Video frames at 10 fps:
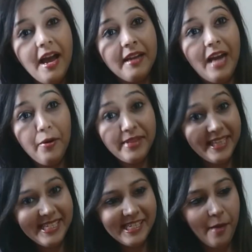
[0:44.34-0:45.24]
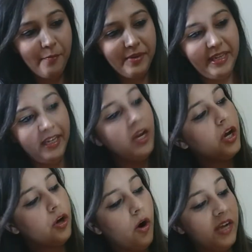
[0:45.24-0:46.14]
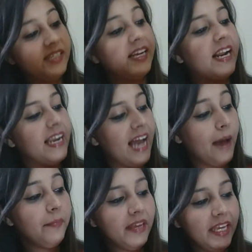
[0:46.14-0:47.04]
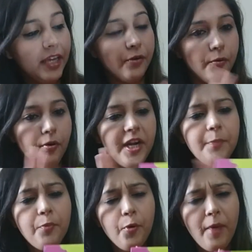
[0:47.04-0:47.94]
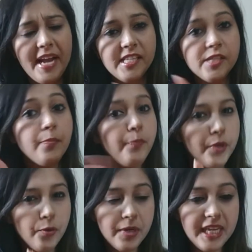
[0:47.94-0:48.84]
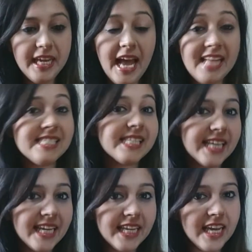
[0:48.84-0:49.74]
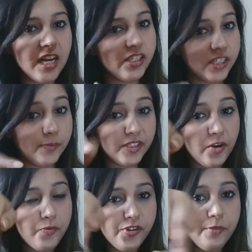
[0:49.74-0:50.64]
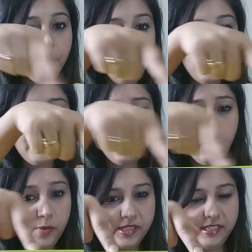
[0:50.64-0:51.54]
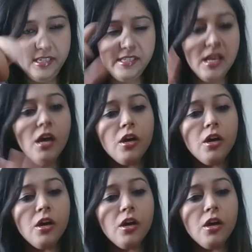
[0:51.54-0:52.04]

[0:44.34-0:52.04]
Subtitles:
Now this company called Glamego, it provides beauty and skincare subscription box services